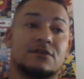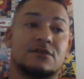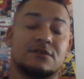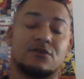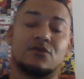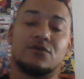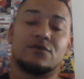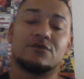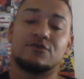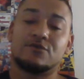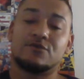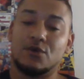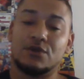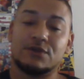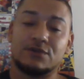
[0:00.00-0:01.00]
It's a quite
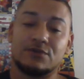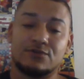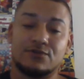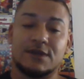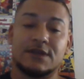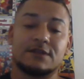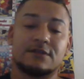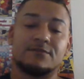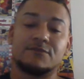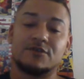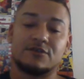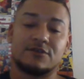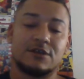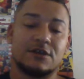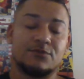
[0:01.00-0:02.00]
small little rant. I'm
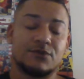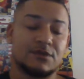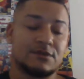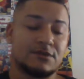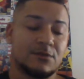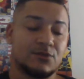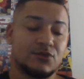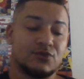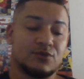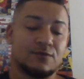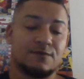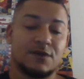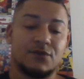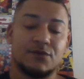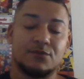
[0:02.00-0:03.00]
just keeping this episode
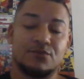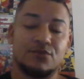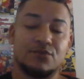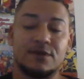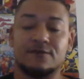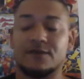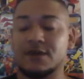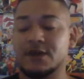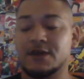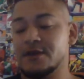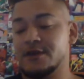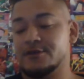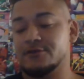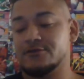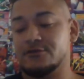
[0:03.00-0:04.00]
very
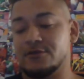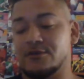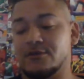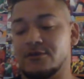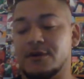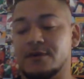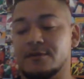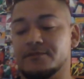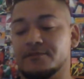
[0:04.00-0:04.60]
brief. So,